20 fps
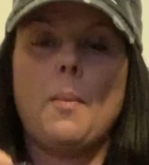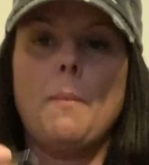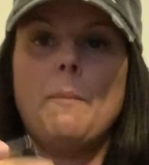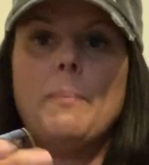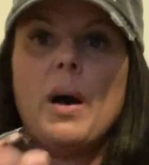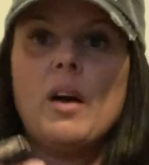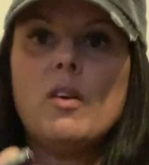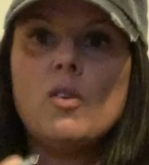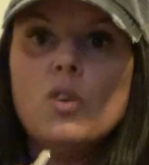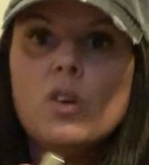a
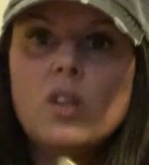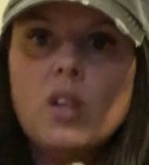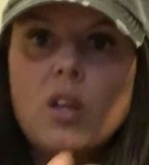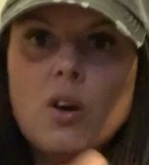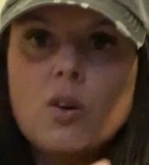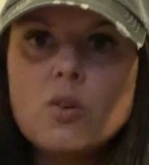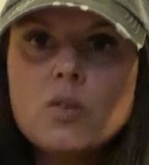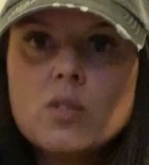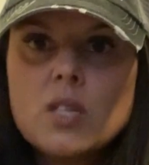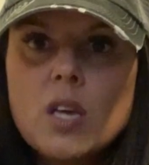buckle
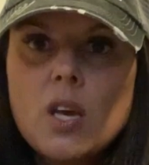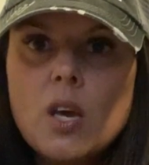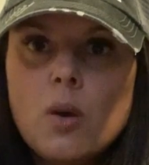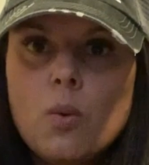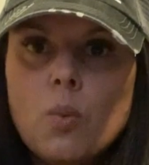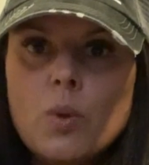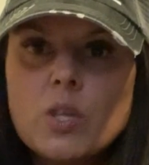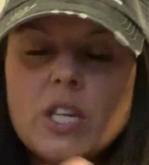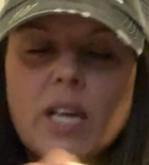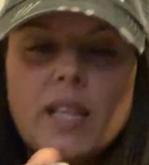close,
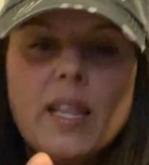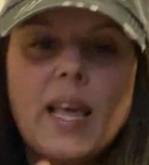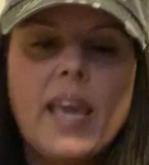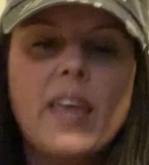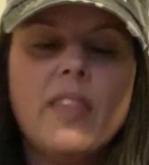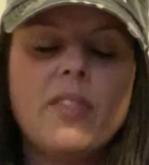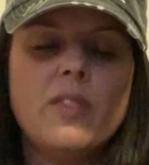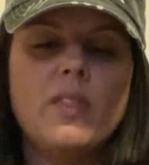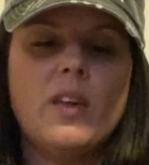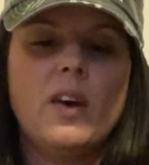which I
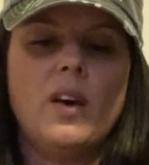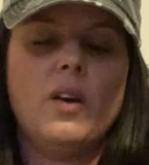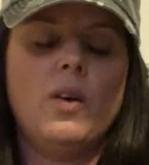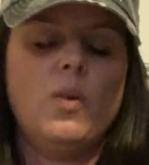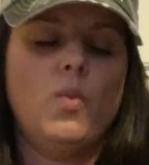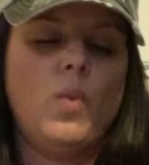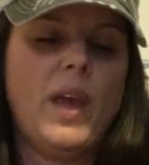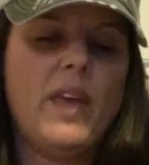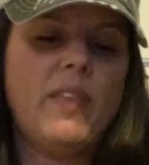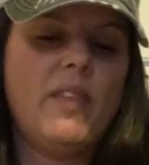like
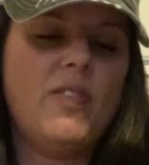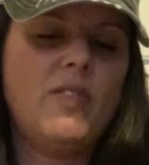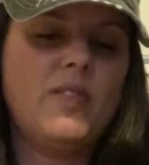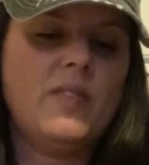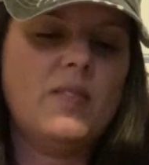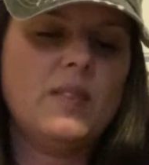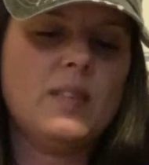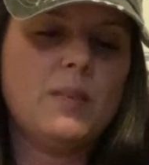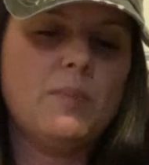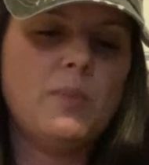the way that
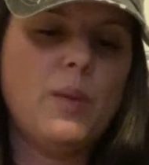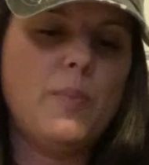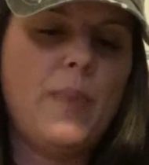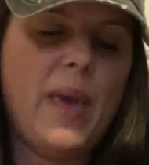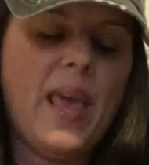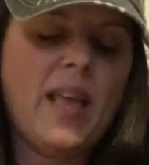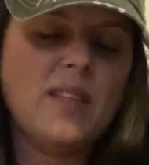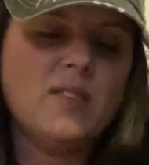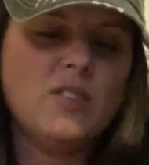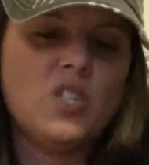some of the
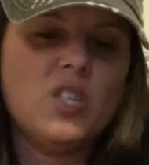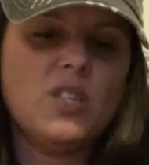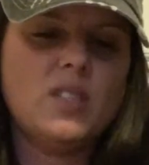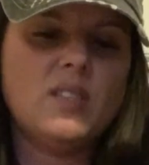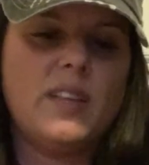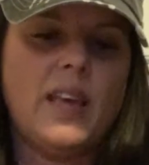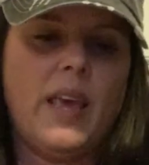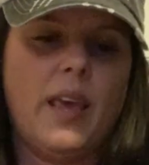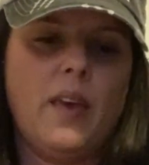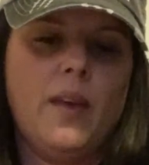bands
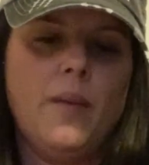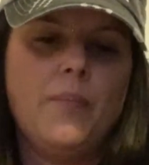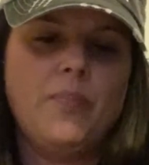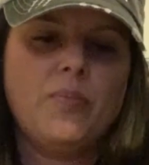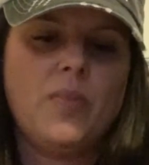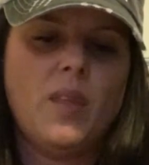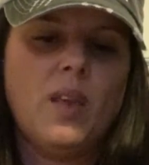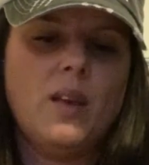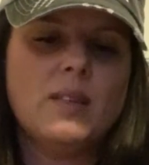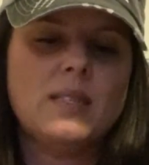just like
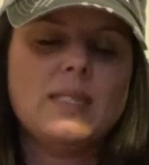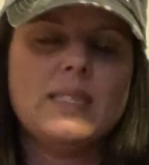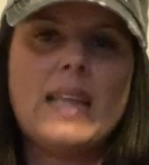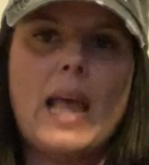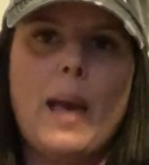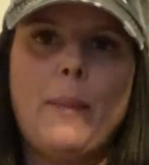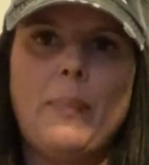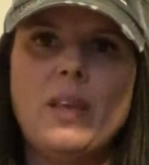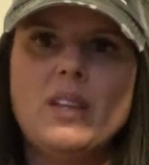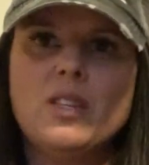
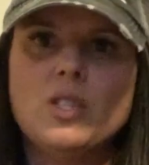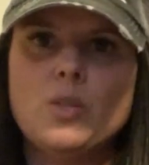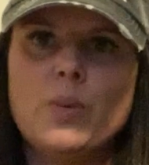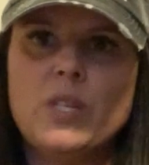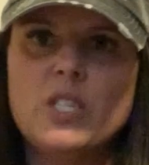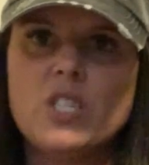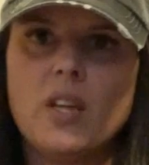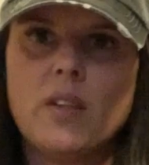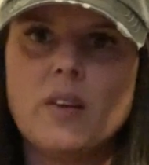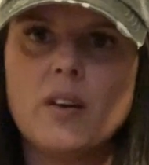snap into
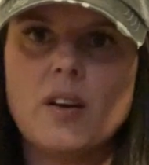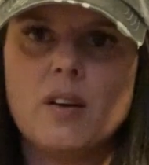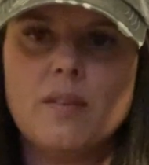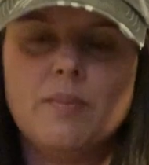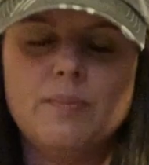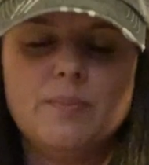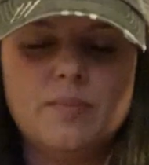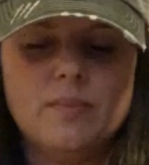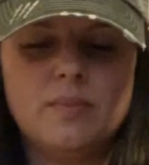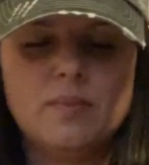each other,
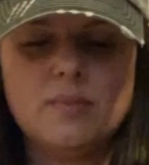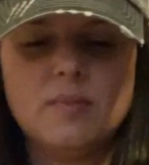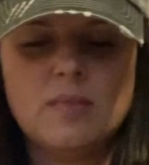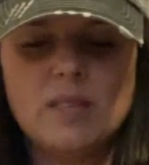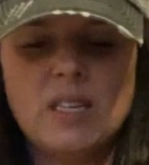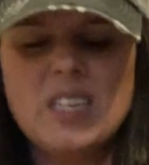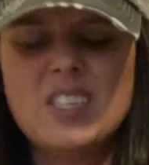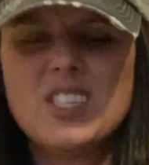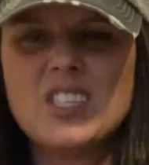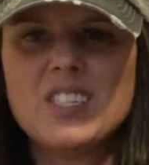
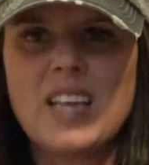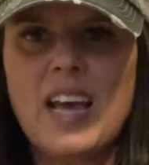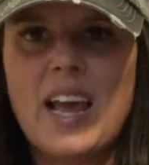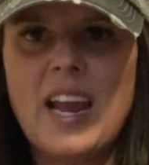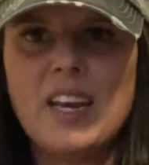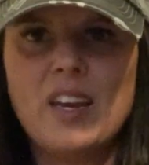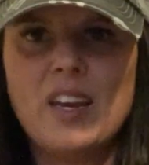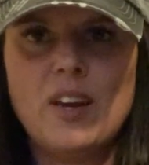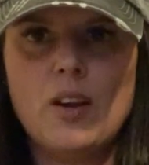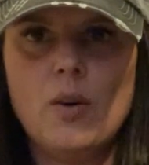each
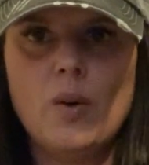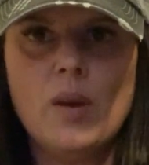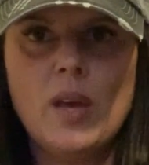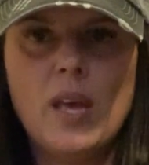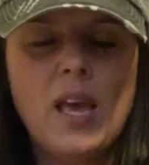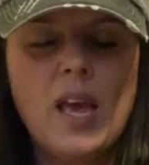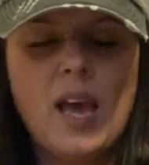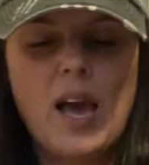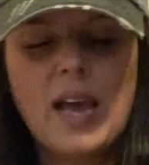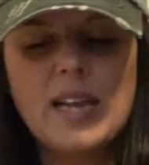side, you know.
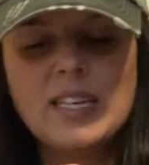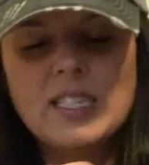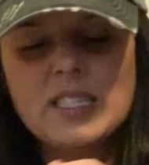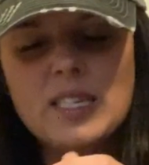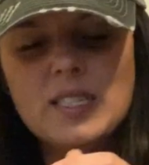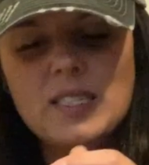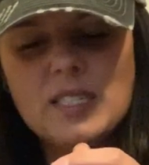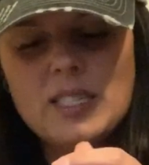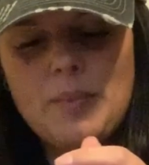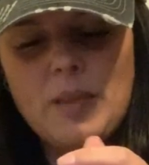It just
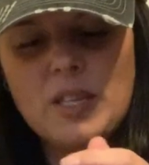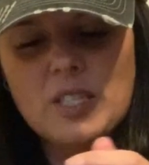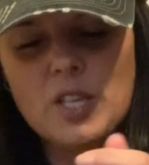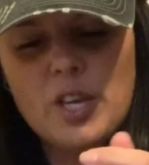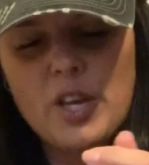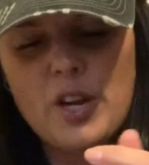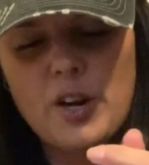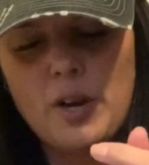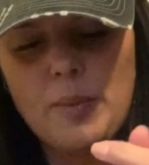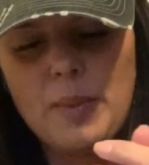doesn't seem that
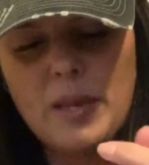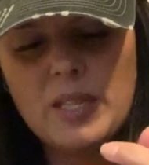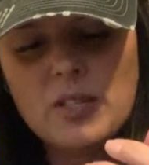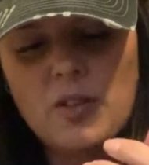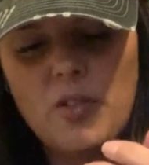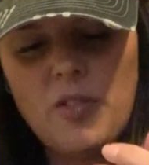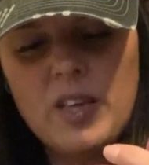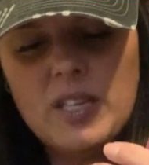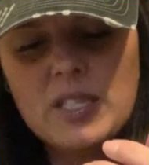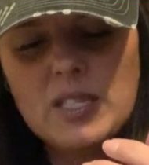secure to me.
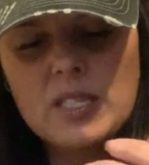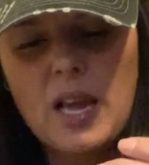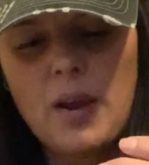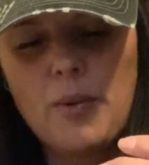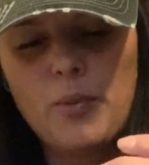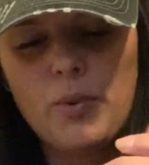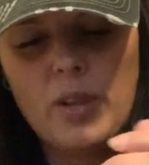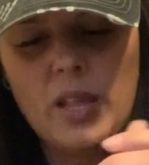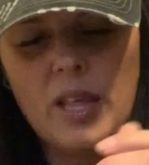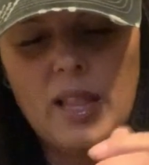So this, I
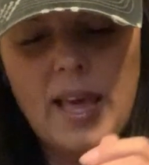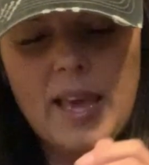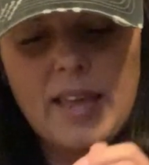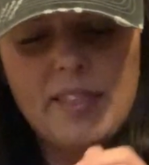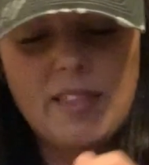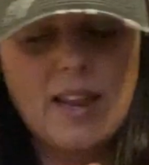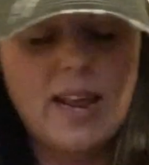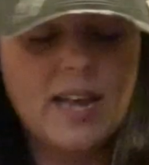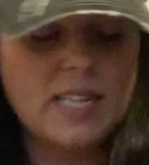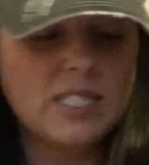really like
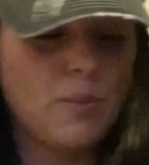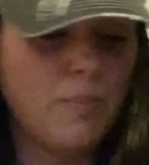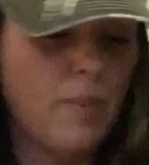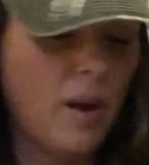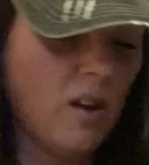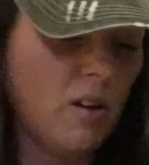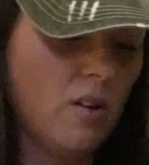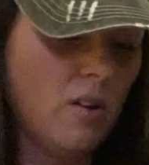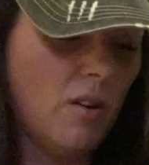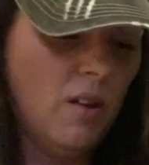that it has a
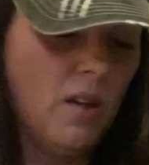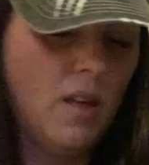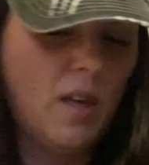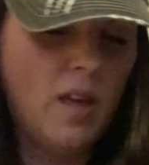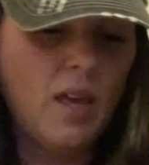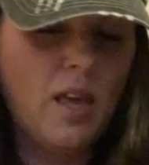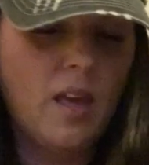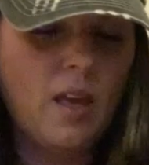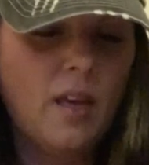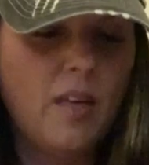buckle.
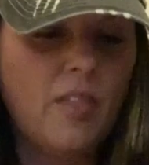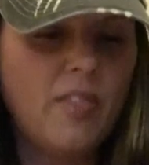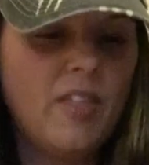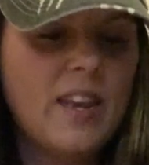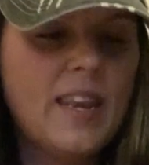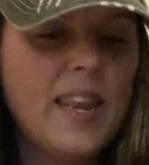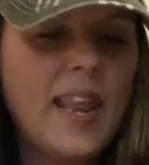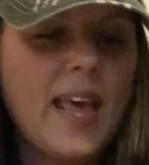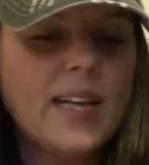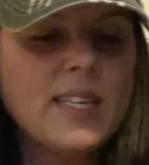The
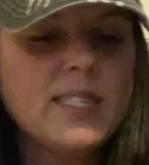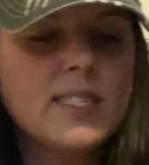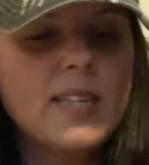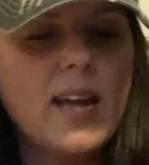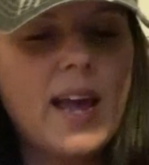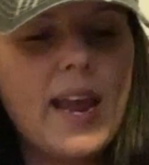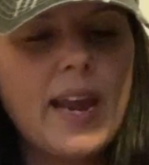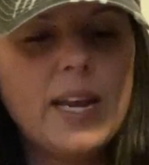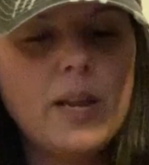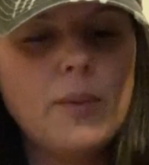next
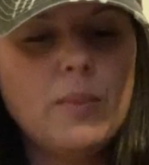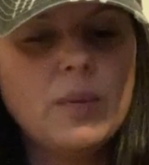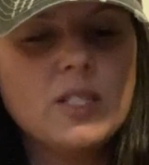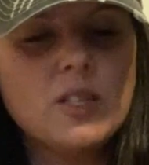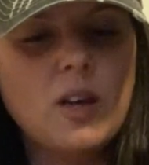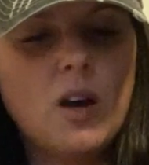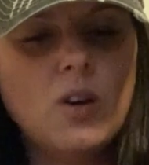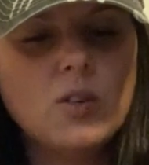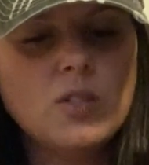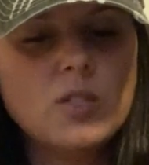item is
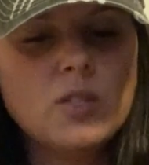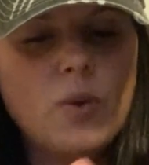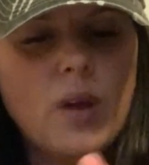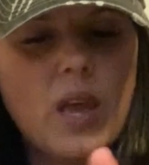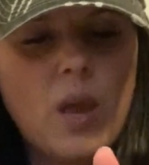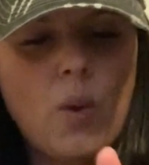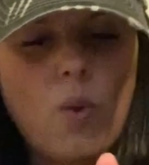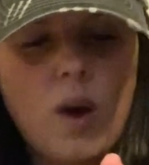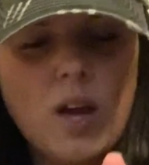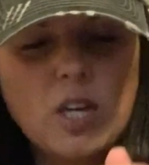also
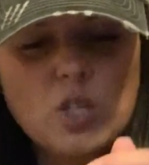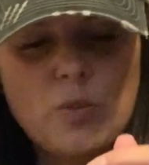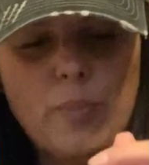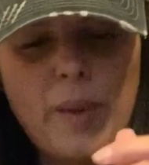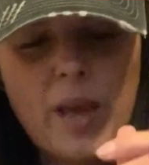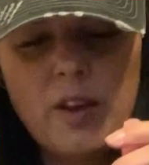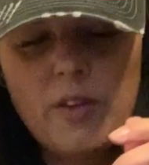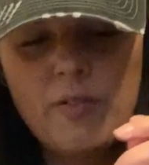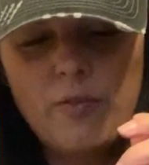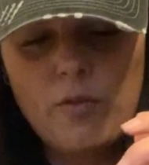a watch
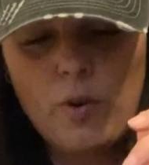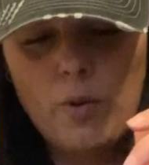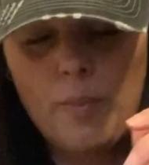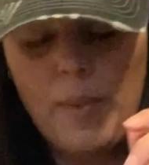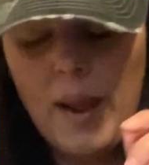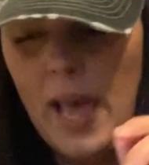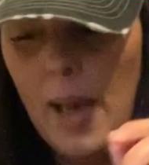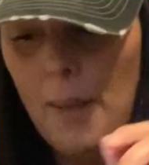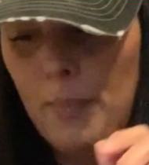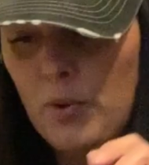band for
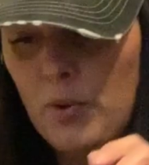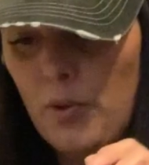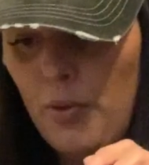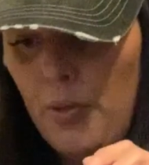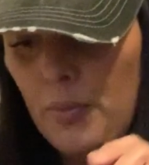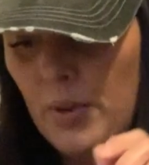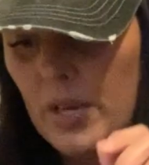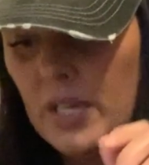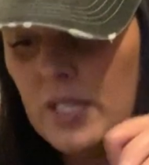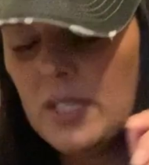my Apple
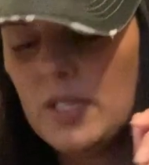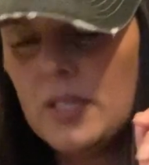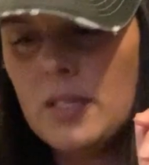III